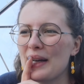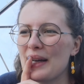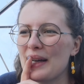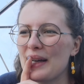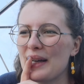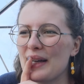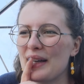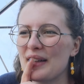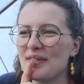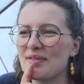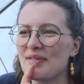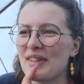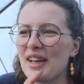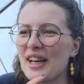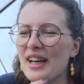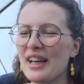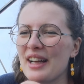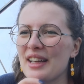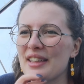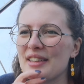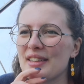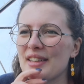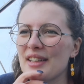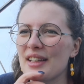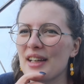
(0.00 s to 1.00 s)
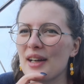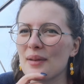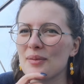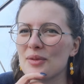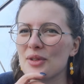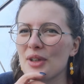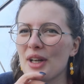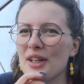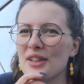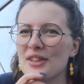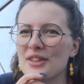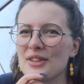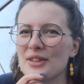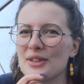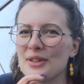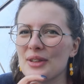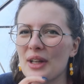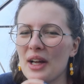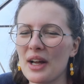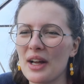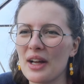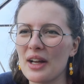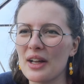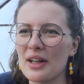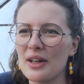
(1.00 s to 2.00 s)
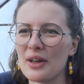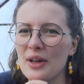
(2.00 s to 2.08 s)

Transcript: Um, and I'm trying to uh,